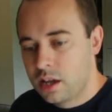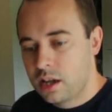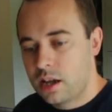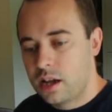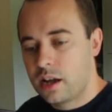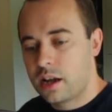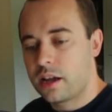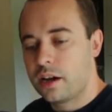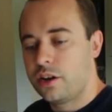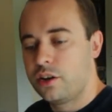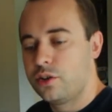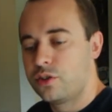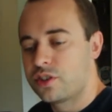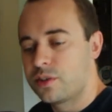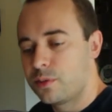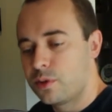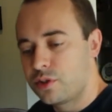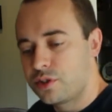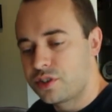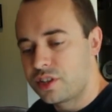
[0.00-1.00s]
I'm going to do some
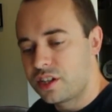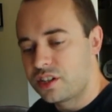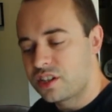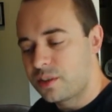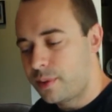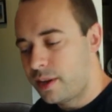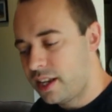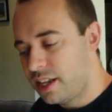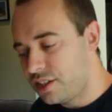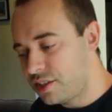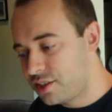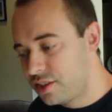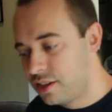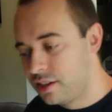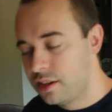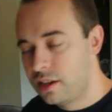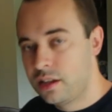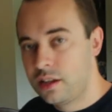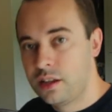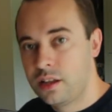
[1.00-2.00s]
of those things on my list.
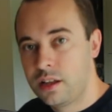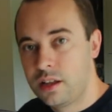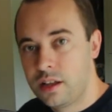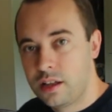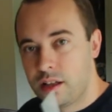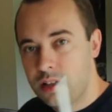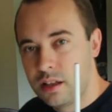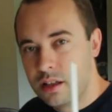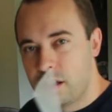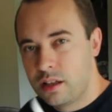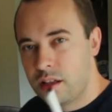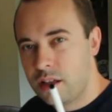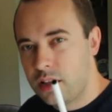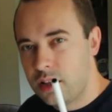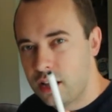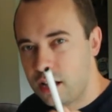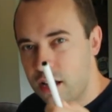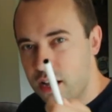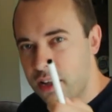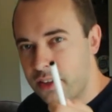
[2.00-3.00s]

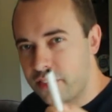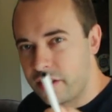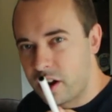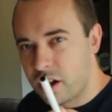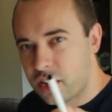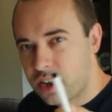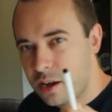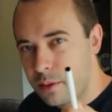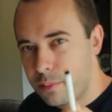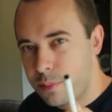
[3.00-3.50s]
And I'll come